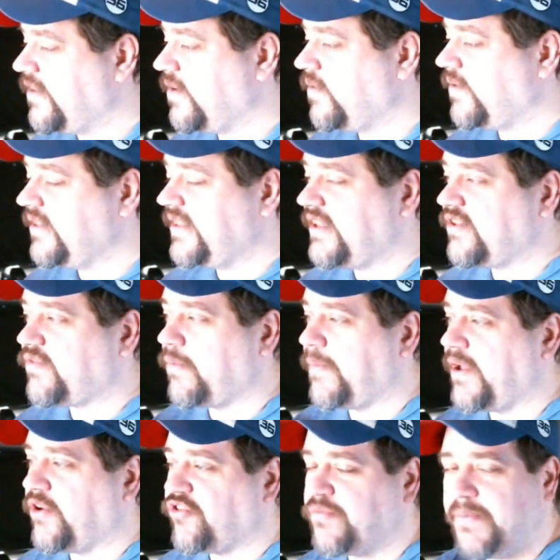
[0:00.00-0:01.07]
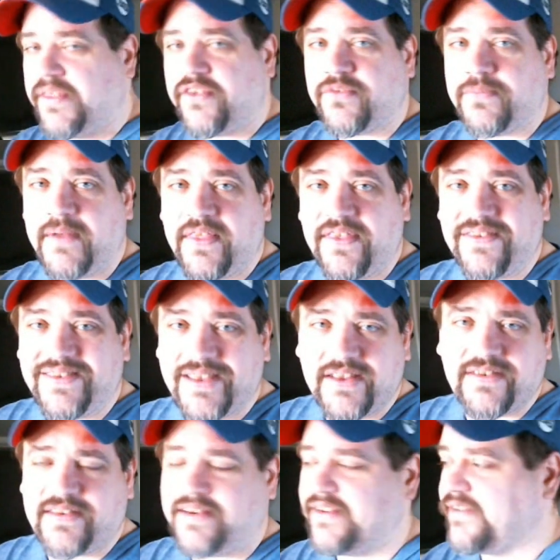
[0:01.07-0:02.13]
other release from Aoshima this month is
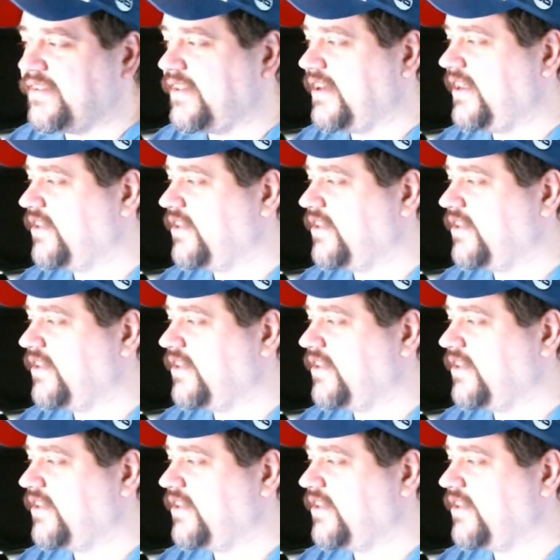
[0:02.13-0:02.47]
this. It is the